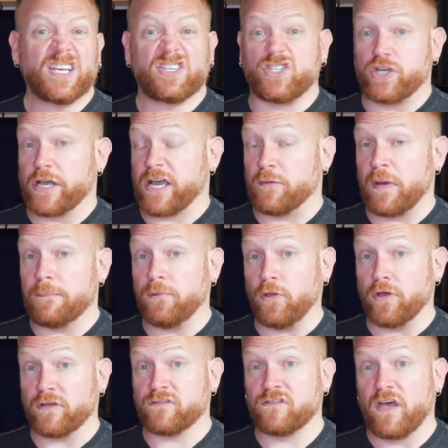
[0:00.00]
check out my
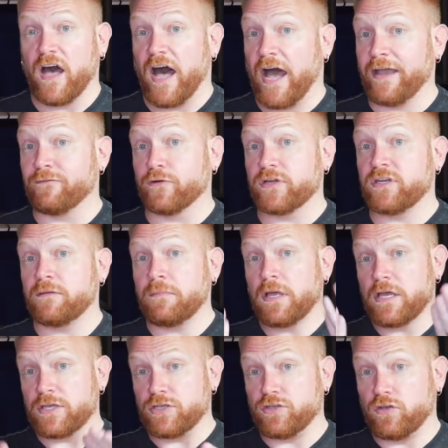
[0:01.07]
books. I've written them,
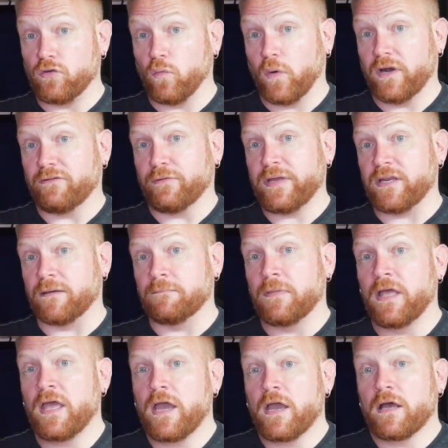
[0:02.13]
you want to read them.
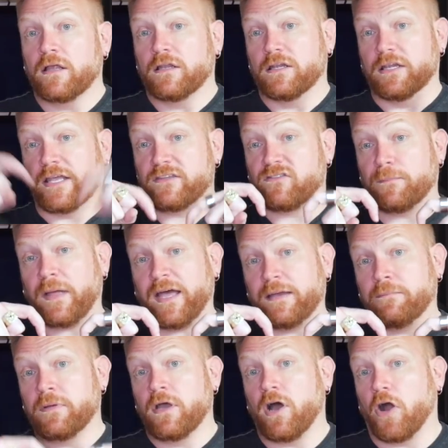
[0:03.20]
Links to buy
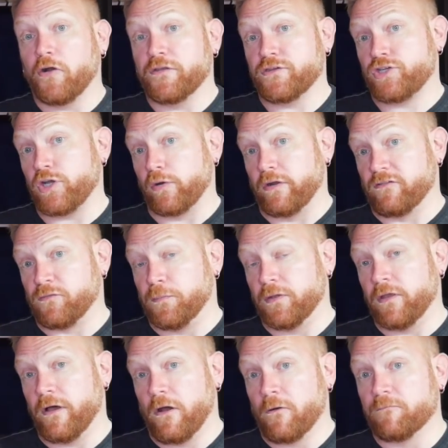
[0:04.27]
them are in the show notes
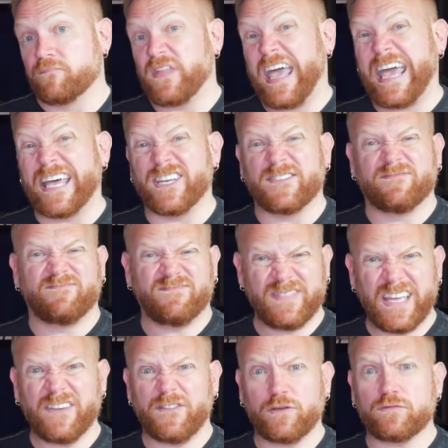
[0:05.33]
below. And
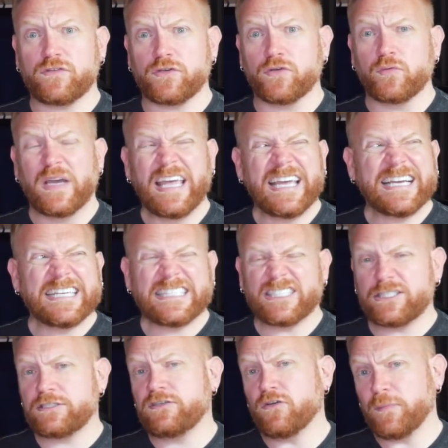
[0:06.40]
if you do,
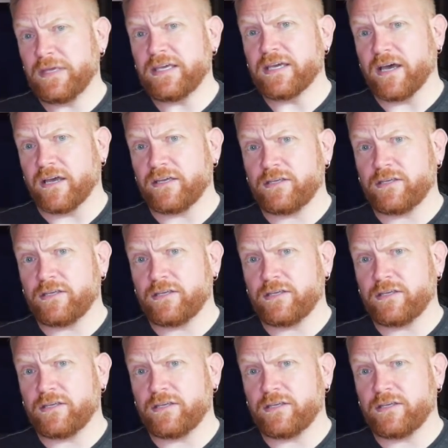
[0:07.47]
do me a